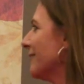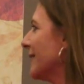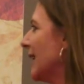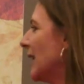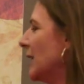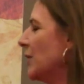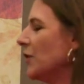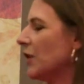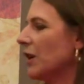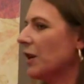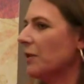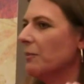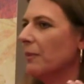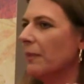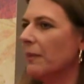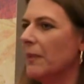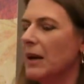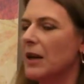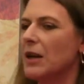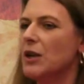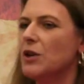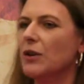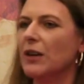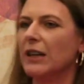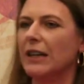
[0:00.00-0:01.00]
And you can
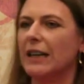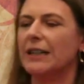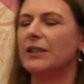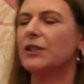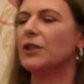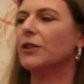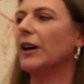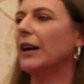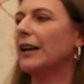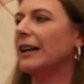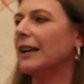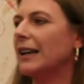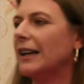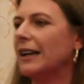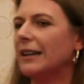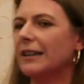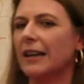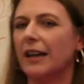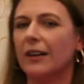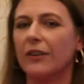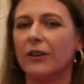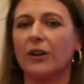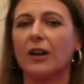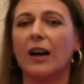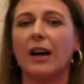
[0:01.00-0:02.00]
integrate it into
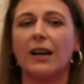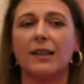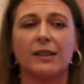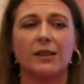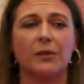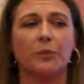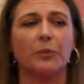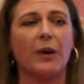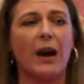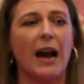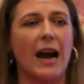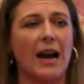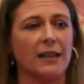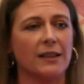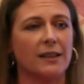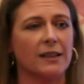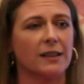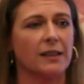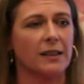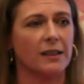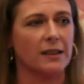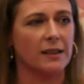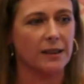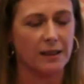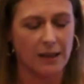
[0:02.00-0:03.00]
other kinds of
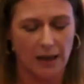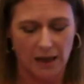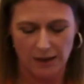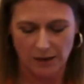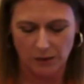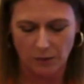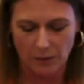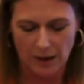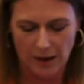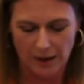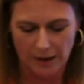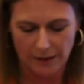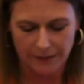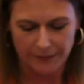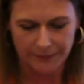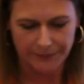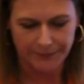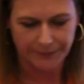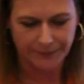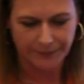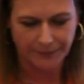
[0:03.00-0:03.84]
practices as well.